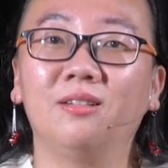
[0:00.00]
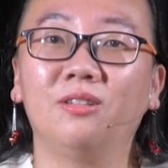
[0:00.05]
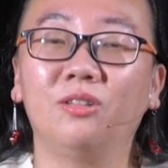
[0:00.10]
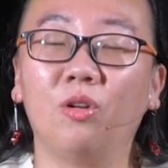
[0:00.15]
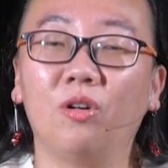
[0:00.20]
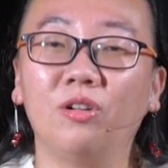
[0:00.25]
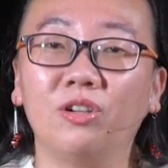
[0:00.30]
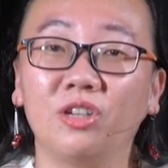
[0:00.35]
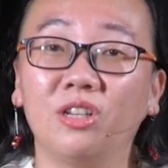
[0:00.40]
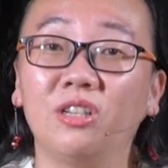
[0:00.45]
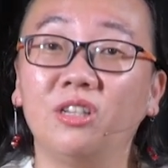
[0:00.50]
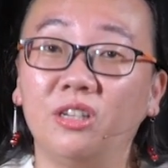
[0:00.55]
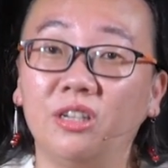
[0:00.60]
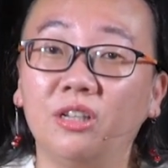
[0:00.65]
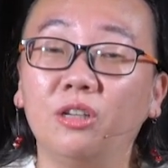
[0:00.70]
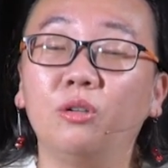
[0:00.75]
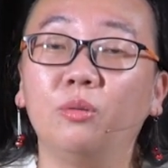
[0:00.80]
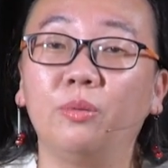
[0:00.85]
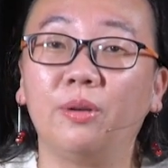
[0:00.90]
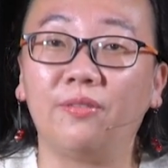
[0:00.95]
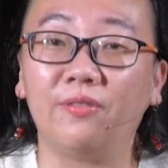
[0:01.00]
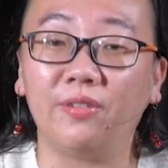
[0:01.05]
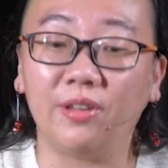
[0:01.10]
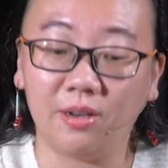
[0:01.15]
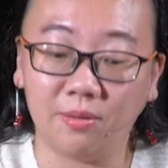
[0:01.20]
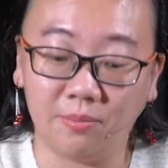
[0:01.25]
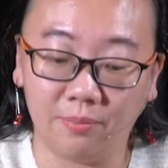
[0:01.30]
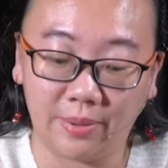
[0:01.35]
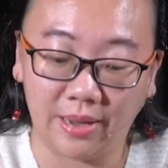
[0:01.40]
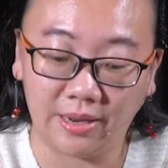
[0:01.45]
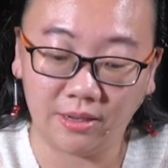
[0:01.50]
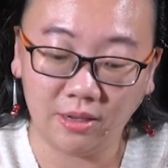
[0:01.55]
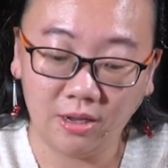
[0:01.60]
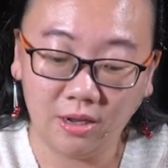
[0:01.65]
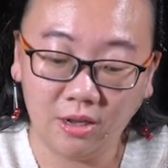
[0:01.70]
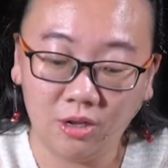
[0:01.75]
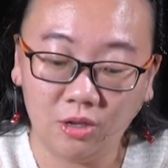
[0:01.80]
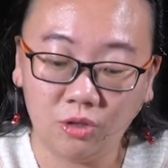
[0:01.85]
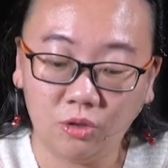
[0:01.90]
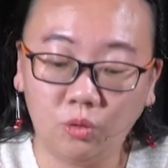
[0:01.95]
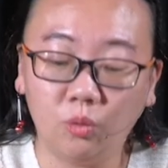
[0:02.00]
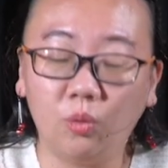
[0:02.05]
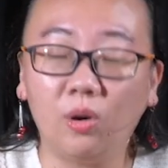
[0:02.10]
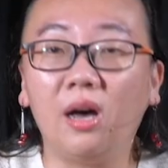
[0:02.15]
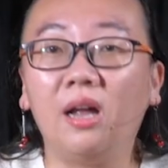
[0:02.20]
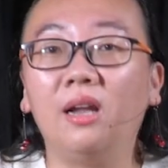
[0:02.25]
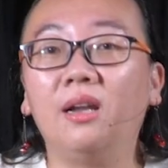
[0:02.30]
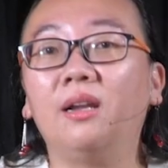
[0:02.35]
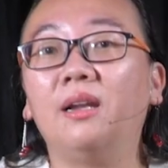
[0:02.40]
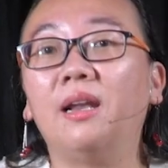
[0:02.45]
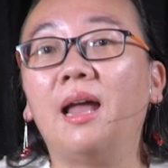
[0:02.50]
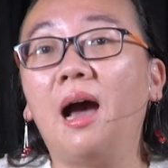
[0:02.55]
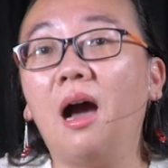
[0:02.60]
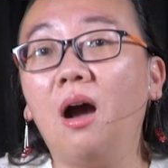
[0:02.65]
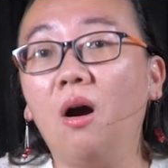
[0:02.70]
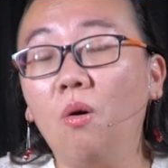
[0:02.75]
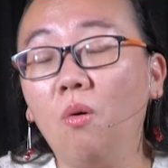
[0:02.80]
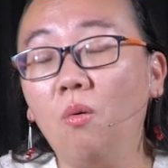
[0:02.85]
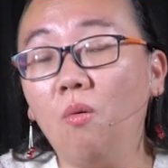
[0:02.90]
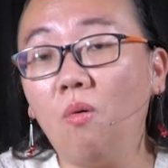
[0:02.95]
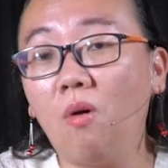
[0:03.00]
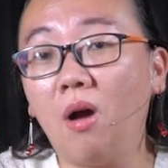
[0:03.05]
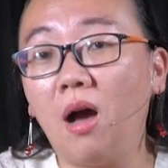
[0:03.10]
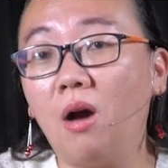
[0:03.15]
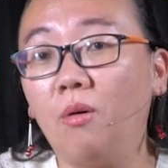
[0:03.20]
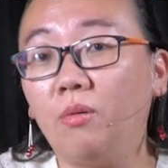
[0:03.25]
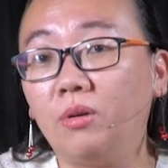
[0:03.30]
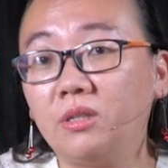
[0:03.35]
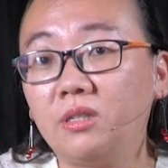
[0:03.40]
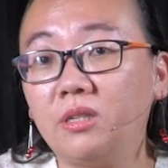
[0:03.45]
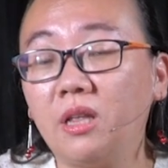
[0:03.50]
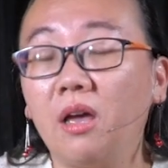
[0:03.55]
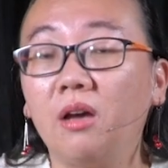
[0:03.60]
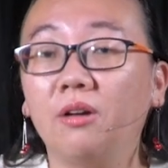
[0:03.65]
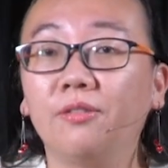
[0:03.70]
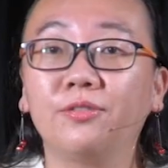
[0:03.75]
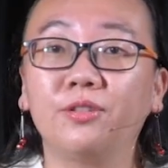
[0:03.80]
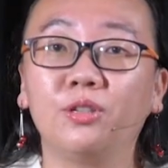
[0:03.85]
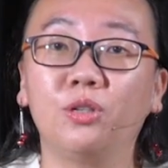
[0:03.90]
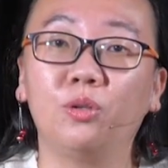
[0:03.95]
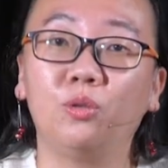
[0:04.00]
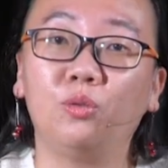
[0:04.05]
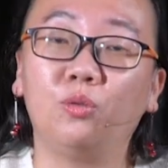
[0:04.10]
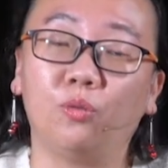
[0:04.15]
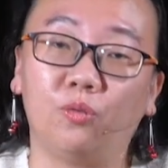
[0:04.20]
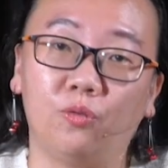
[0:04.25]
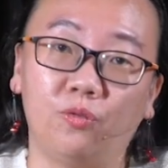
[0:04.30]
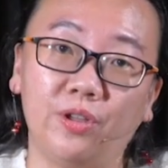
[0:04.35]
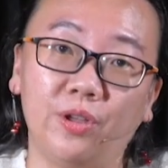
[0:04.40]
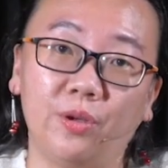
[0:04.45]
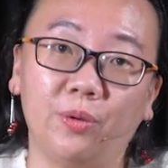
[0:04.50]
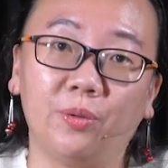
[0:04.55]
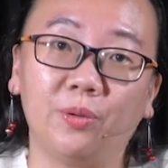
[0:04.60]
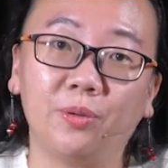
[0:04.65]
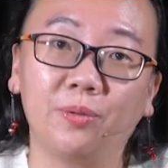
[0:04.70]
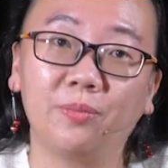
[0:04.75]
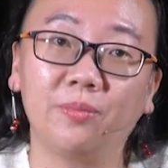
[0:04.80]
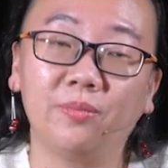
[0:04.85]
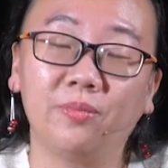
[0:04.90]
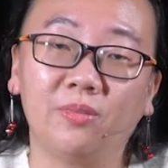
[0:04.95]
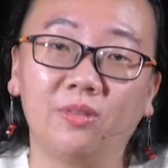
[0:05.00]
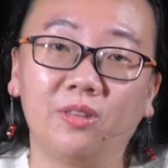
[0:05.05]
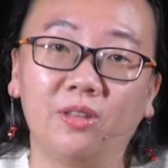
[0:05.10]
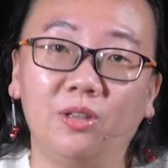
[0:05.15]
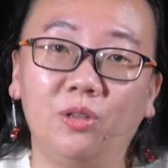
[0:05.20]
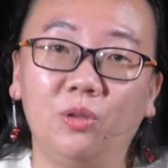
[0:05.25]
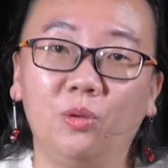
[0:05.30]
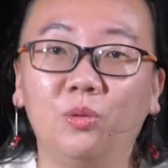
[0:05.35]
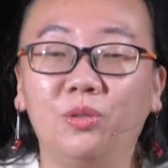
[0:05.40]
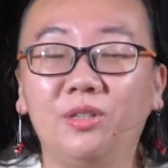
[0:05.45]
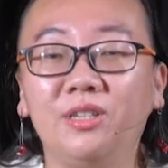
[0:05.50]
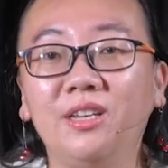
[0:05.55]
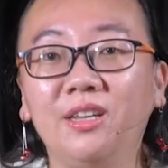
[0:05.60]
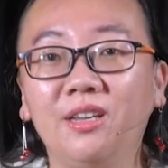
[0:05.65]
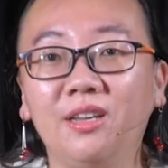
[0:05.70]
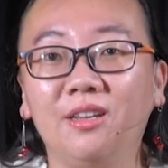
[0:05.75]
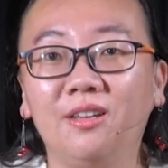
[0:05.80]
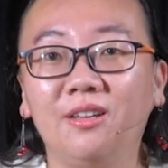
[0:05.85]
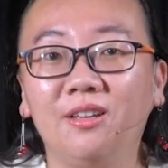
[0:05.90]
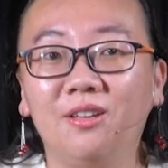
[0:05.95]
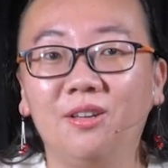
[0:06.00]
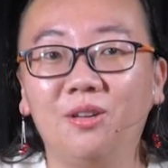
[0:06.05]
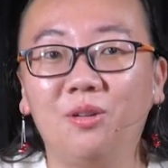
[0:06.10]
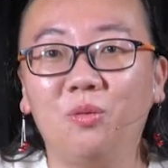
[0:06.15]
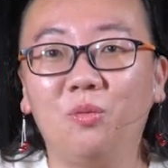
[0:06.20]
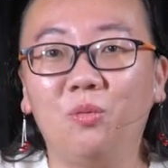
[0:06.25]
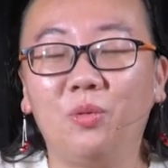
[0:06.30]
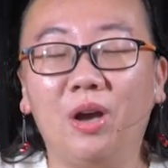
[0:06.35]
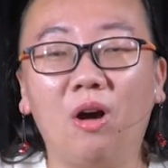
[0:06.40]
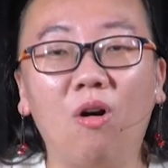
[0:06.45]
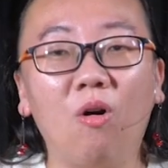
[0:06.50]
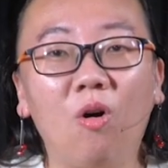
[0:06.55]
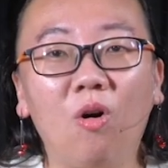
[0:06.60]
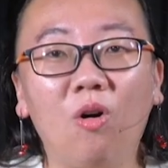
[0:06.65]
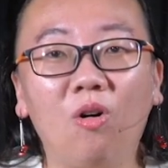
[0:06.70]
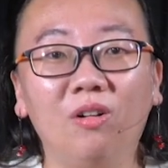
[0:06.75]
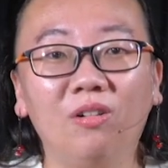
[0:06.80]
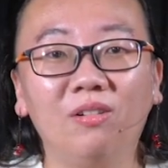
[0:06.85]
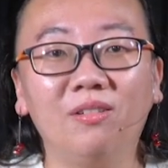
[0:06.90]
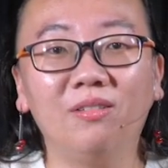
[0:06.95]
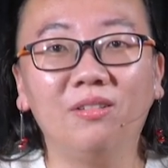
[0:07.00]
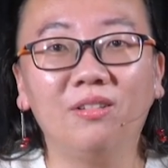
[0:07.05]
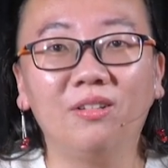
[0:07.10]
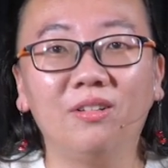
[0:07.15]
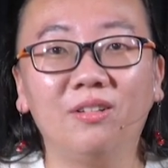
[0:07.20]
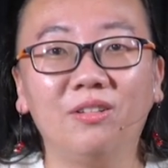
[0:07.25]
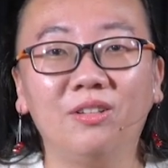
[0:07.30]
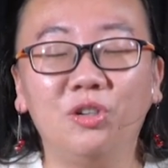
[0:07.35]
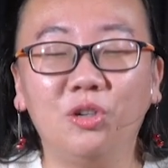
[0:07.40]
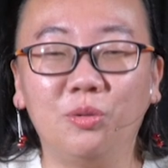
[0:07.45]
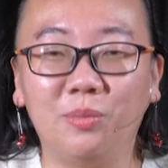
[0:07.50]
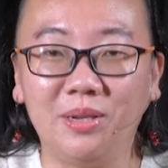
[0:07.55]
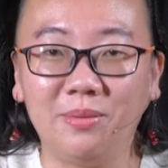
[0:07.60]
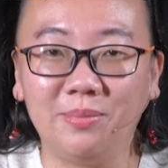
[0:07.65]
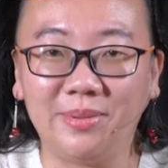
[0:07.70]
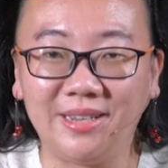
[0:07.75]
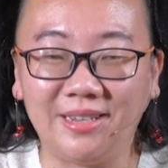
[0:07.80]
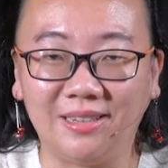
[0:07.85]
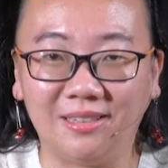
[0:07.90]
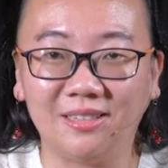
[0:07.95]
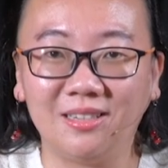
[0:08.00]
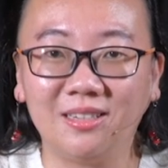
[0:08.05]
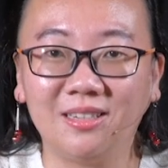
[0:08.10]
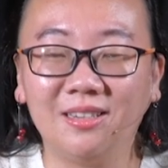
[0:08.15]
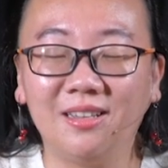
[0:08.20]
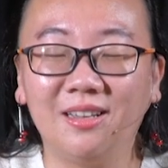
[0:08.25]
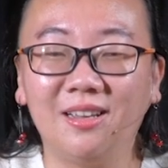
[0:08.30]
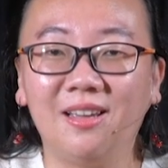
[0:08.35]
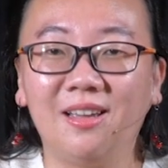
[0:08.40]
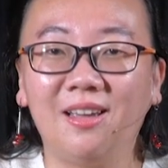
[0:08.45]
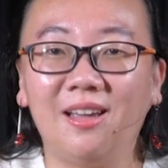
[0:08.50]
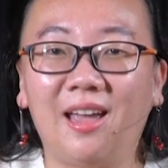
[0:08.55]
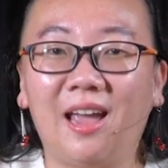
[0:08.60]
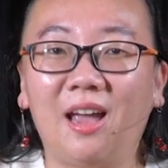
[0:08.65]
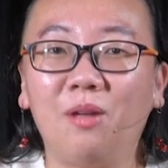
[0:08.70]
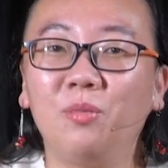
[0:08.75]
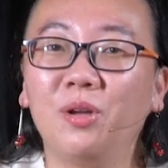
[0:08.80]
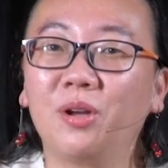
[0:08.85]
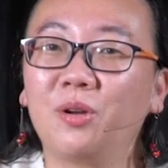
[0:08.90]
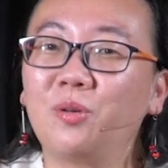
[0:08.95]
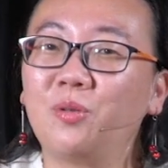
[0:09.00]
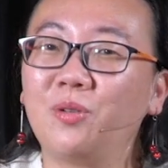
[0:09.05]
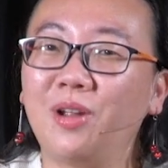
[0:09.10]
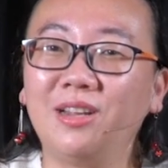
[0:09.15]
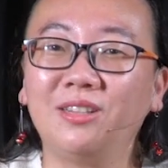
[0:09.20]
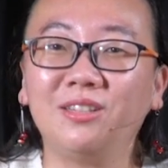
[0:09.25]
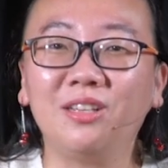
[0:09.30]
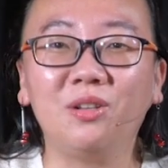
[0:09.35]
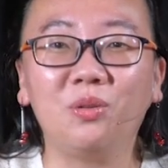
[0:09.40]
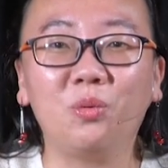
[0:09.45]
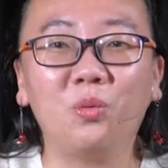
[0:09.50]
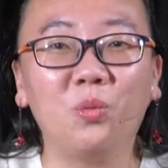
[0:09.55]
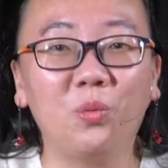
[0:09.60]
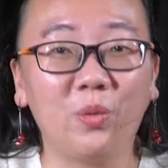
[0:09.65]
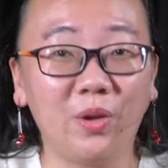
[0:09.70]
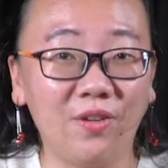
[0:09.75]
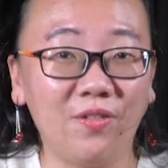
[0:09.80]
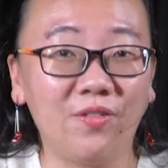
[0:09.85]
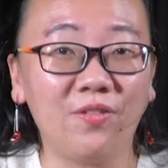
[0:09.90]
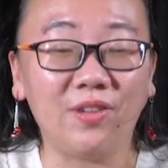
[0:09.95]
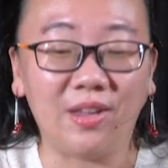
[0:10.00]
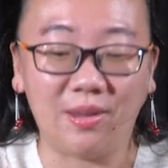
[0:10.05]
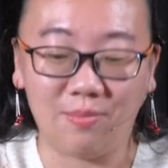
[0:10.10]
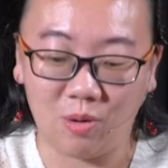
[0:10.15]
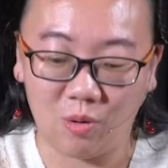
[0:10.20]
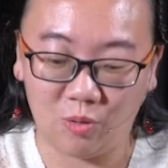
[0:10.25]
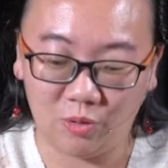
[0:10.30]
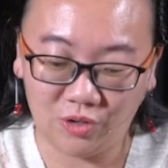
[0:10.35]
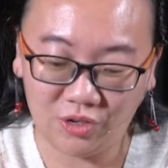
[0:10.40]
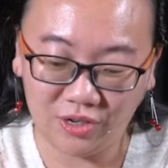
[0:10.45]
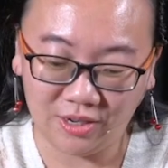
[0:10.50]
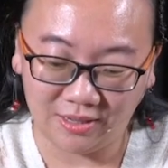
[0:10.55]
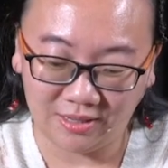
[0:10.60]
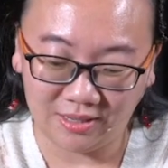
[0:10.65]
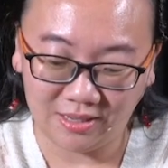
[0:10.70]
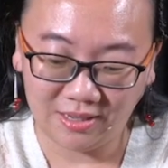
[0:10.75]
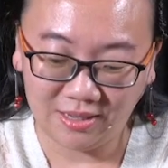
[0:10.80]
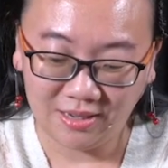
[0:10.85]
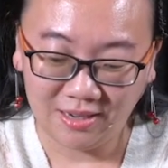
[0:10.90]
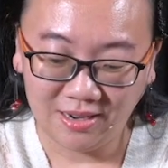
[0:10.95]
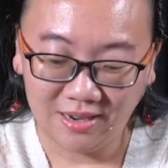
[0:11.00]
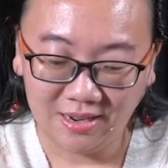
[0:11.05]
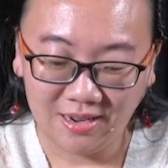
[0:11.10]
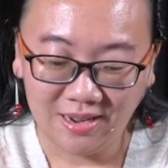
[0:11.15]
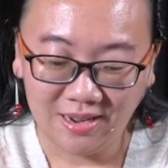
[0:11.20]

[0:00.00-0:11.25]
not just deal with it, but to allow ourselves to feel. You see, we are all human beings and we are created with emotions.